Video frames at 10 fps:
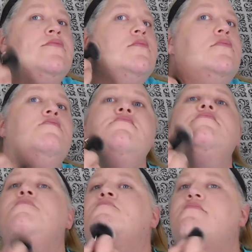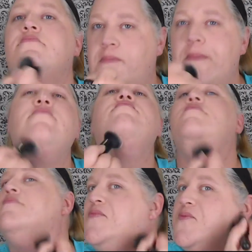And really, the last thing
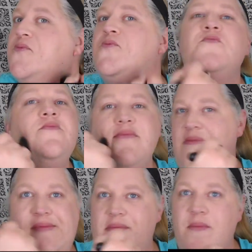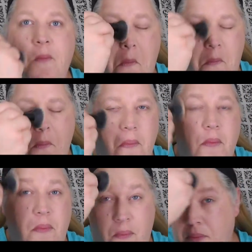you want right now is your foundation
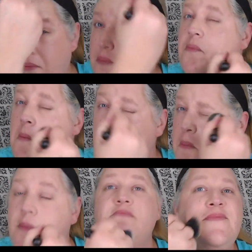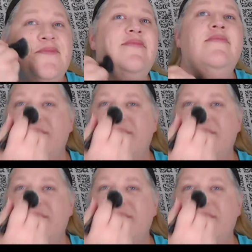sliding off your face.